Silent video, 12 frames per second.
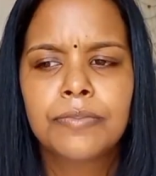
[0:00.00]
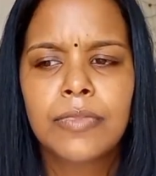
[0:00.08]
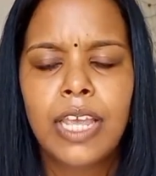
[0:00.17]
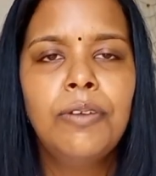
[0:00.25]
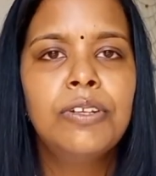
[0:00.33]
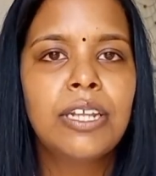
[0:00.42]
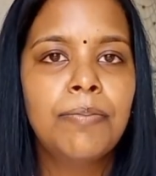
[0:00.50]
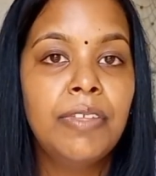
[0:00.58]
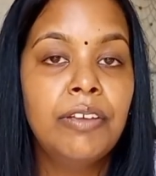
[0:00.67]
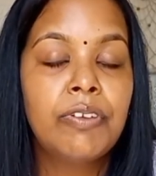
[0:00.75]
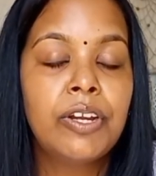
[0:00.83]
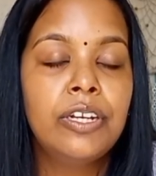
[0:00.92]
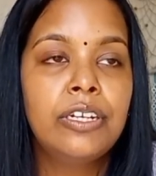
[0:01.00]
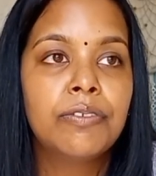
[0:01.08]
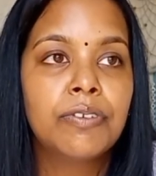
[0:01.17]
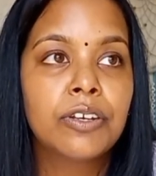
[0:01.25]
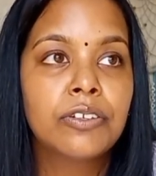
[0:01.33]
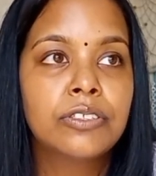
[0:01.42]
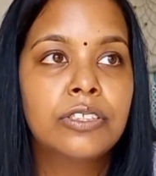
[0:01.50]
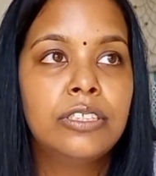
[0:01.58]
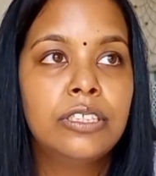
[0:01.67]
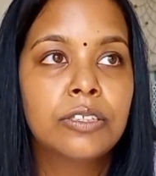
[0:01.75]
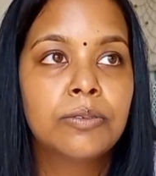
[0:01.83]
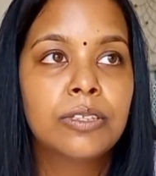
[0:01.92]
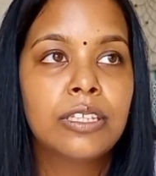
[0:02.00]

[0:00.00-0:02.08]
It was something very difficult to deal with.